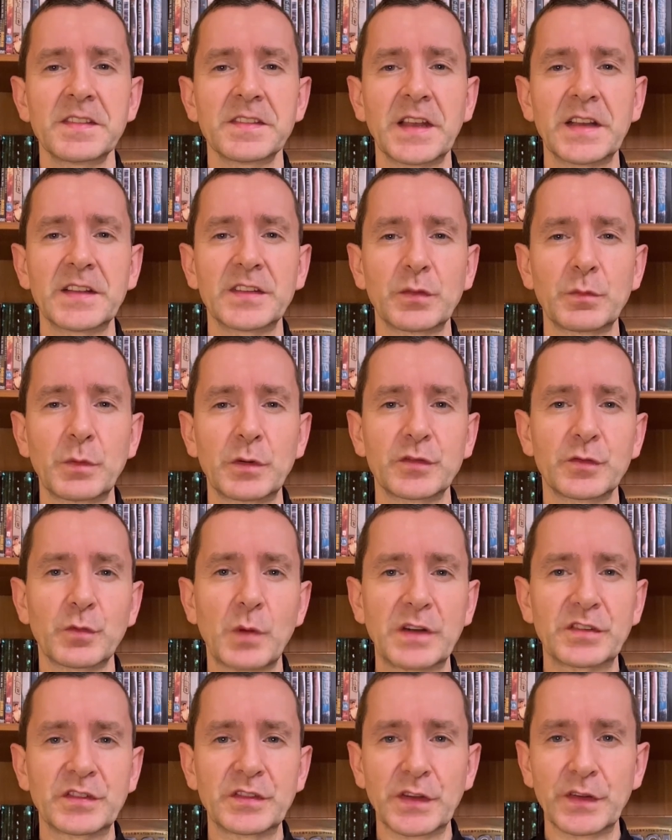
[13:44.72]
Thanks so much for
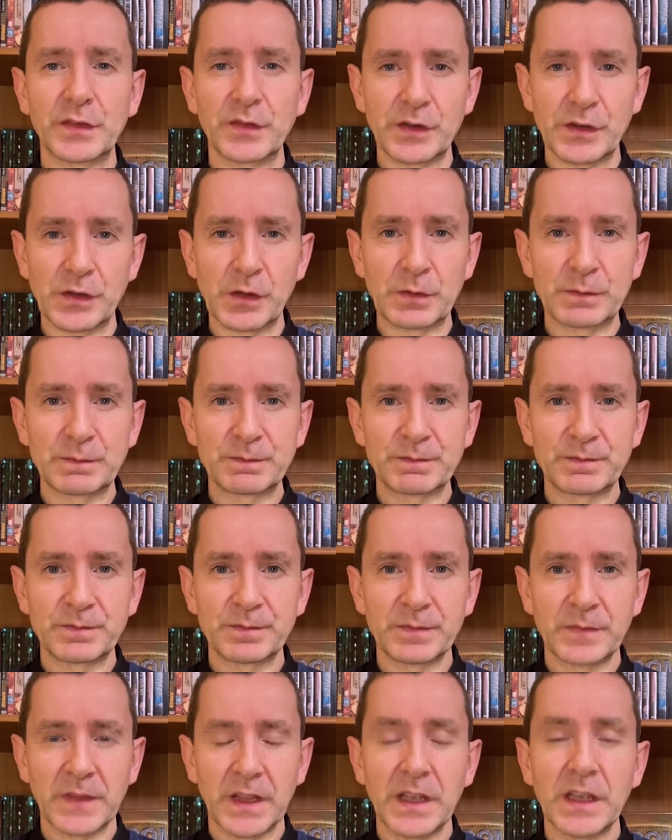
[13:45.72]
watching this video.
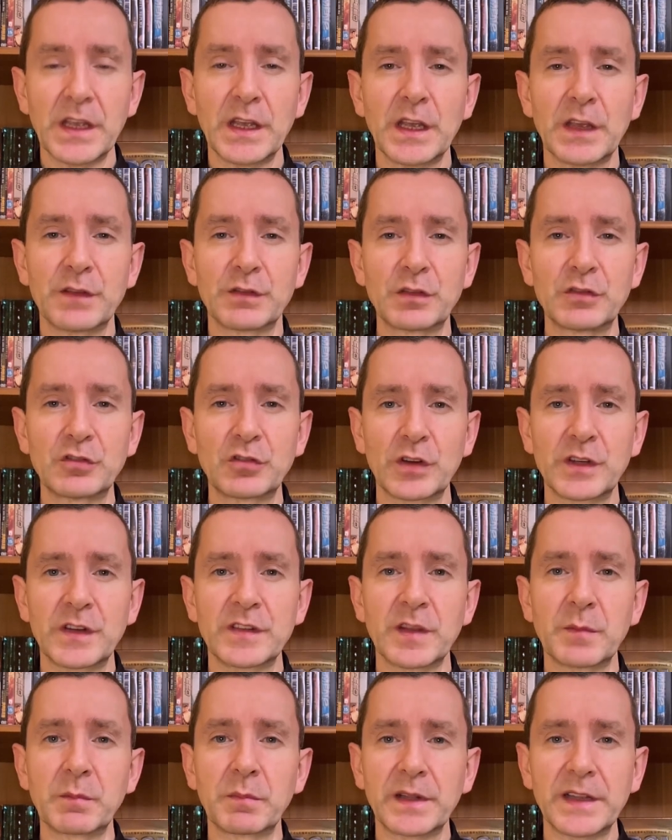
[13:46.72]
If you enjoyed
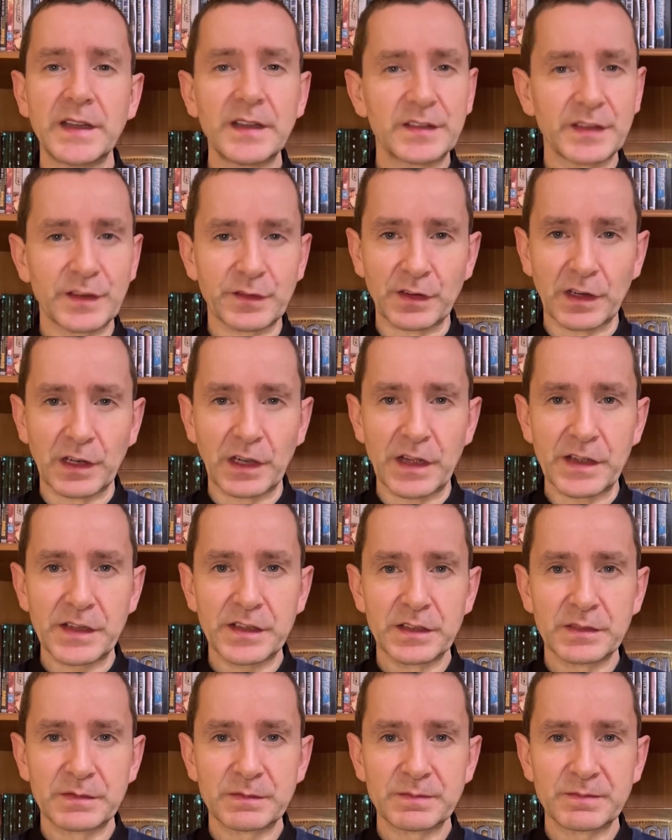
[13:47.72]
it, then please give it a
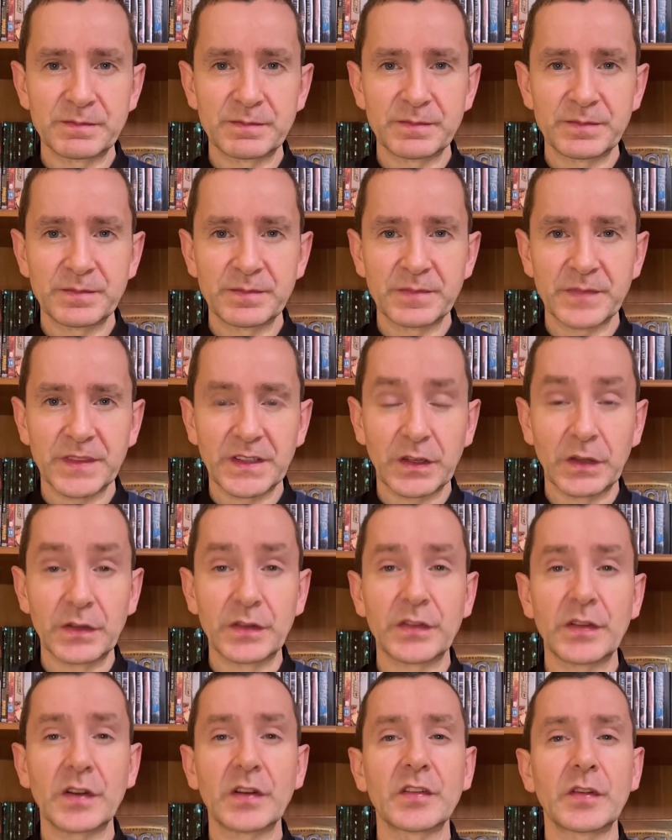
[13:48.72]
like.
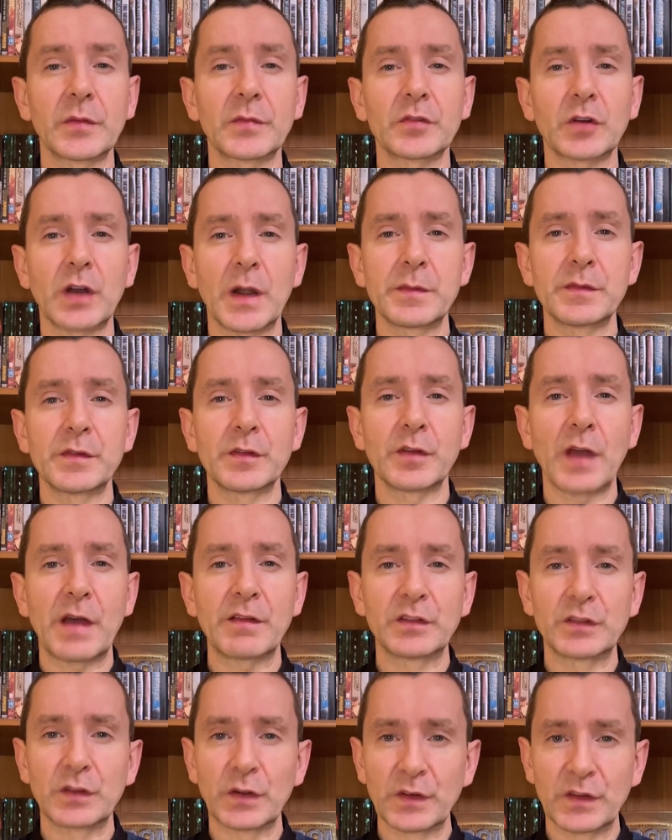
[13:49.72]
Consider subscribing if you
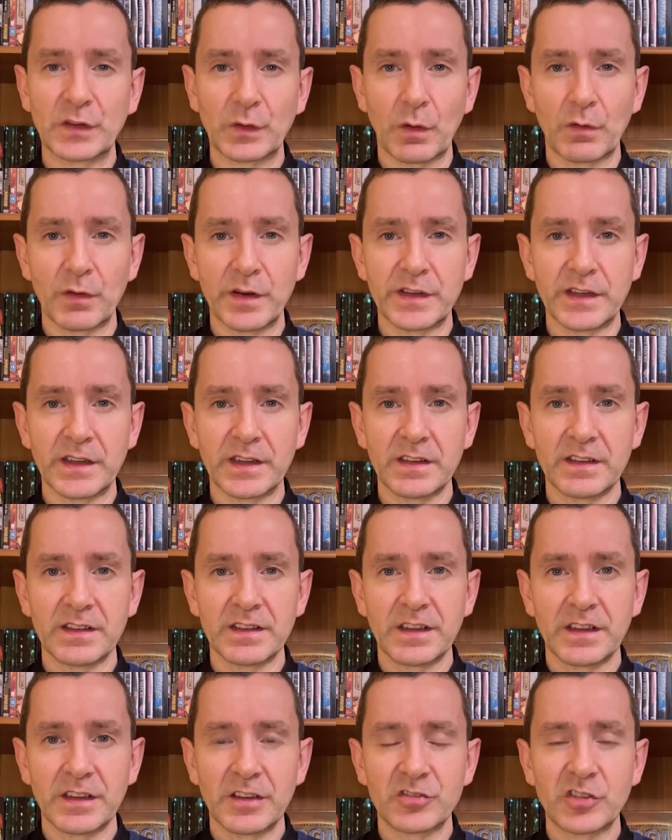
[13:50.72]
haven't done so already.
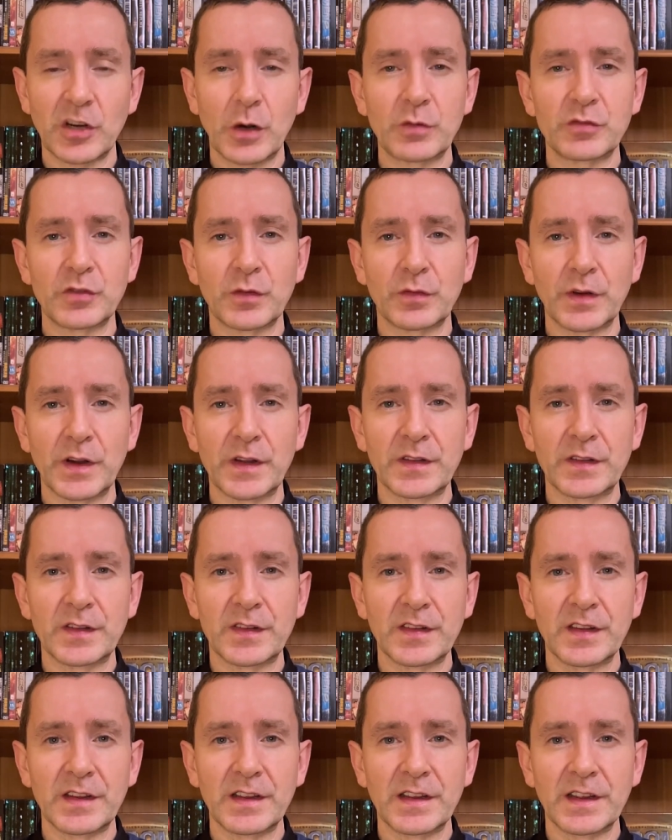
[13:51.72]
Share with your
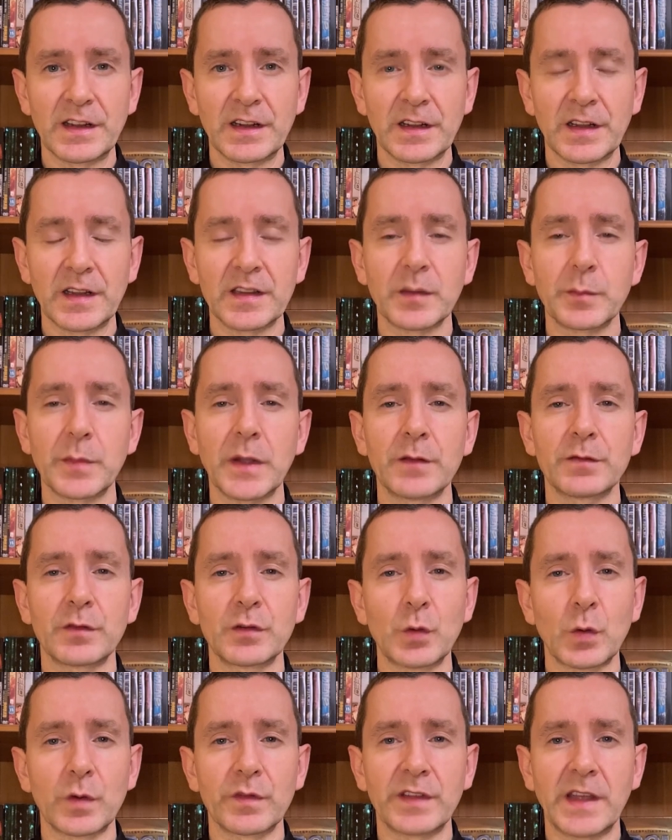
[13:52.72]
friends. Click the bell for
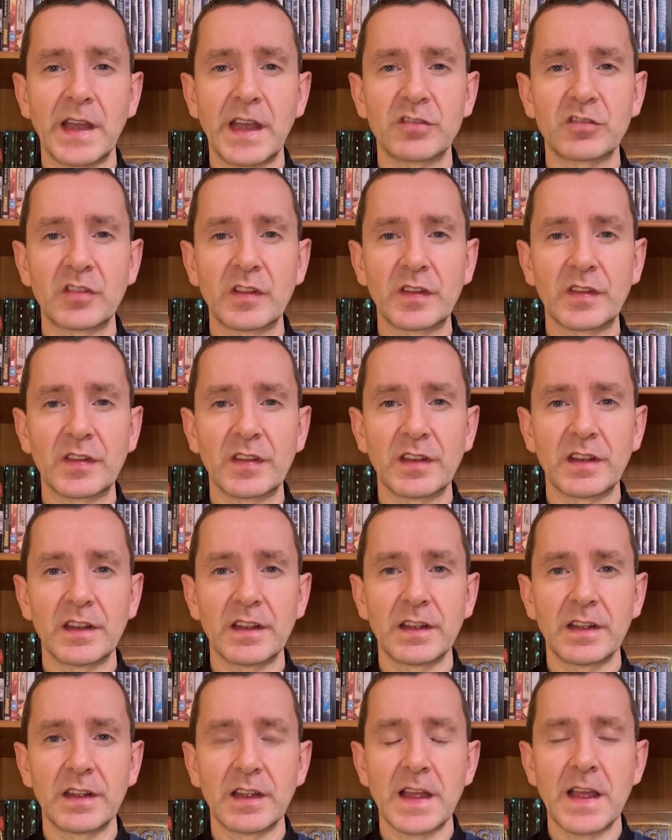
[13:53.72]
notifications.
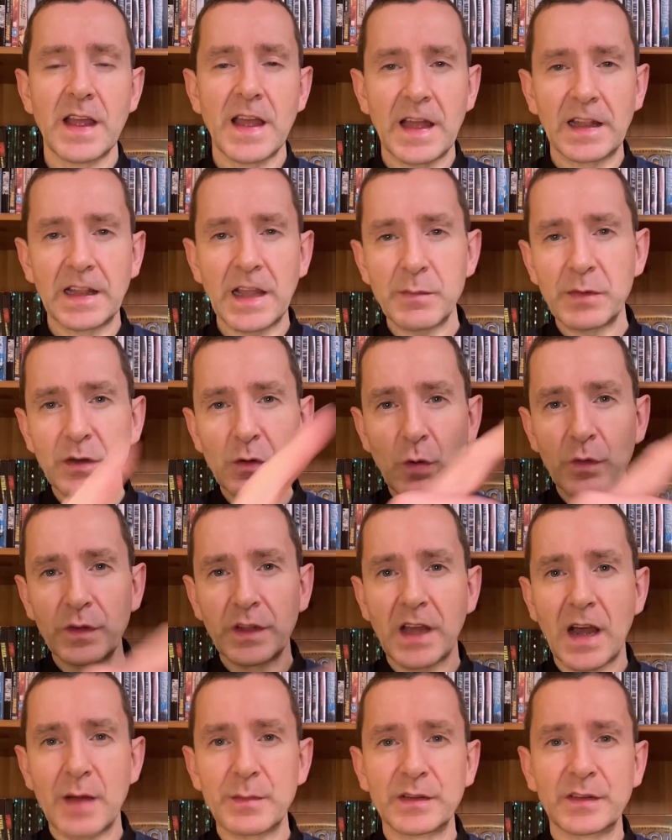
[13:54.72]
And let me know in the
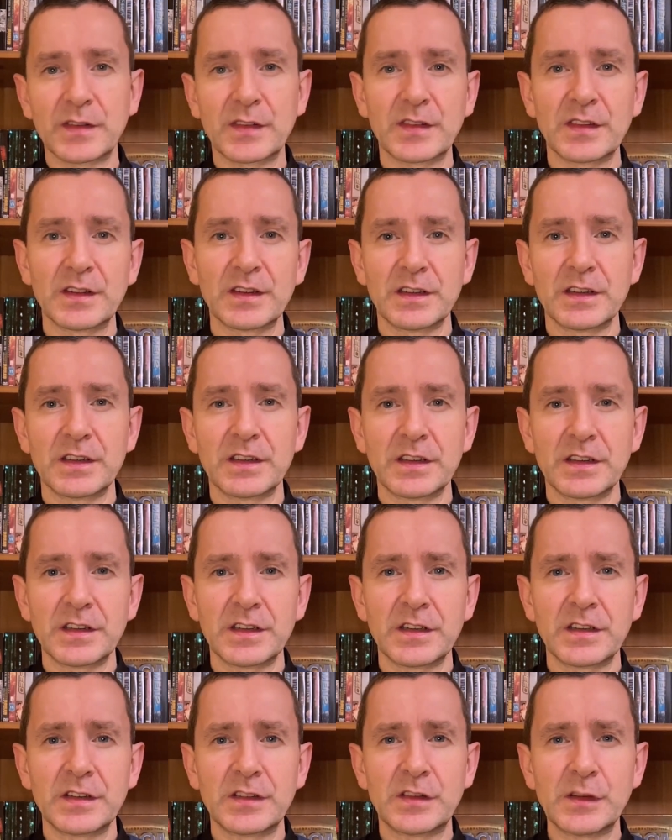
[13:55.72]
comments,
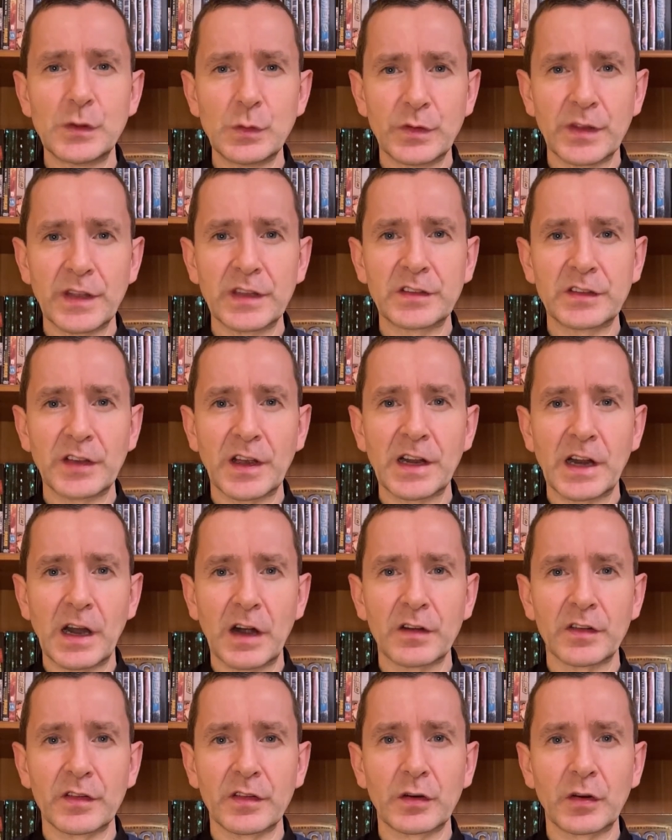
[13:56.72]
do you think Die
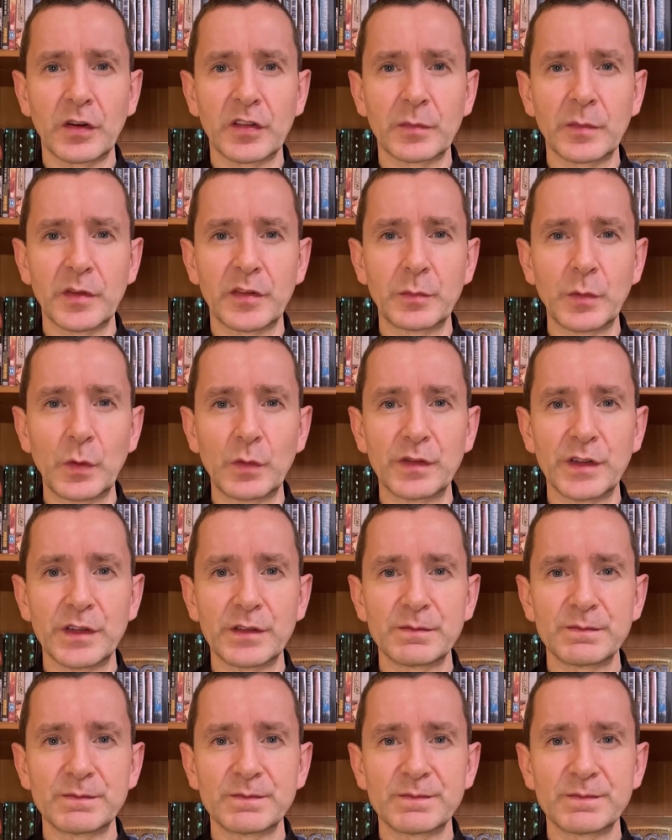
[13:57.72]
Hard is a Christmas movie?